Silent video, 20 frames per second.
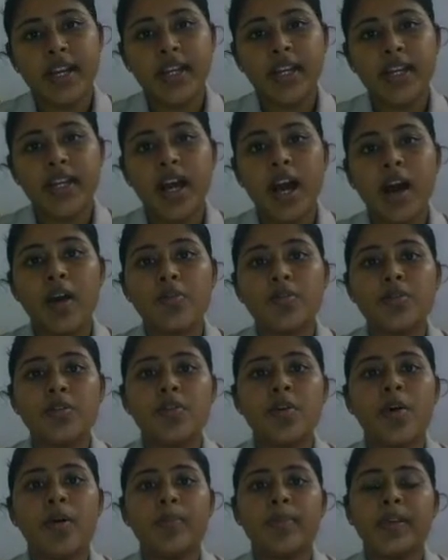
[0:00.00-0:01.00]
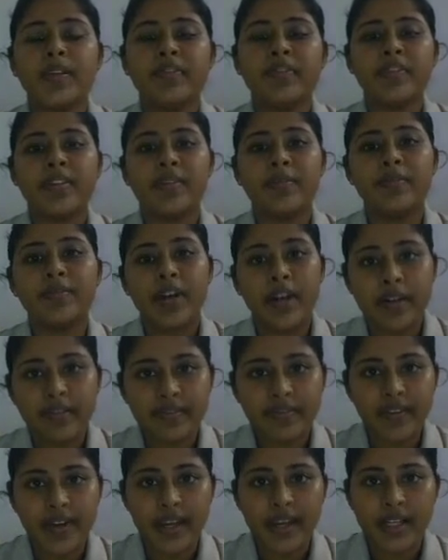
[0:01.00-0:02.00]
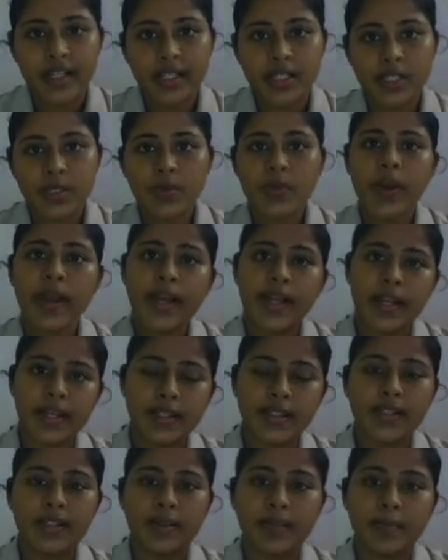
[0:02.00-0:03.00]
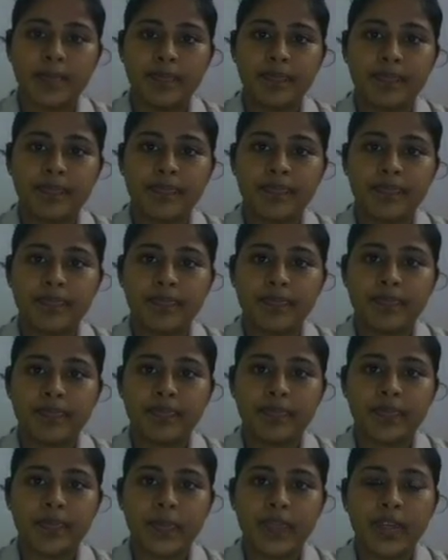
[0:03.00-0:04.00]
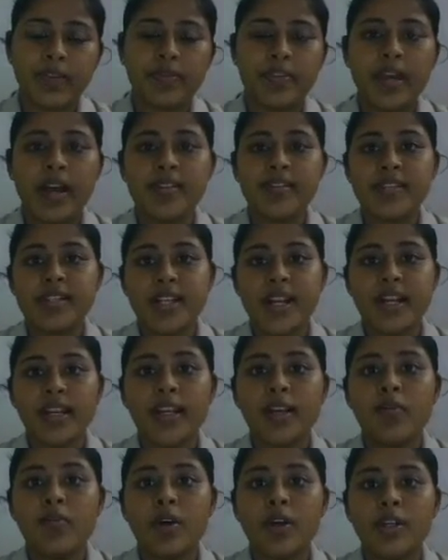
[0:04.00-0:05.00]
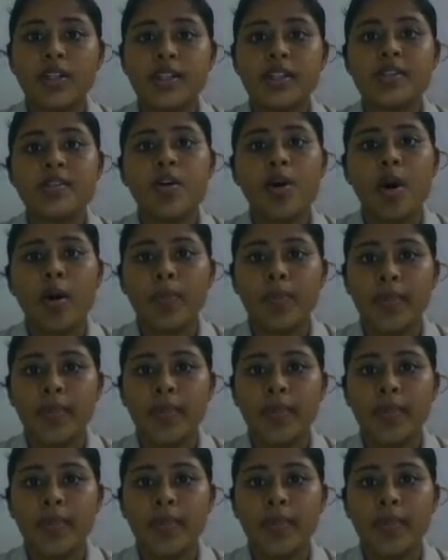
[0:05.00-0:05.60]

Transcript: how to copy from one file to another. We have studied what is copy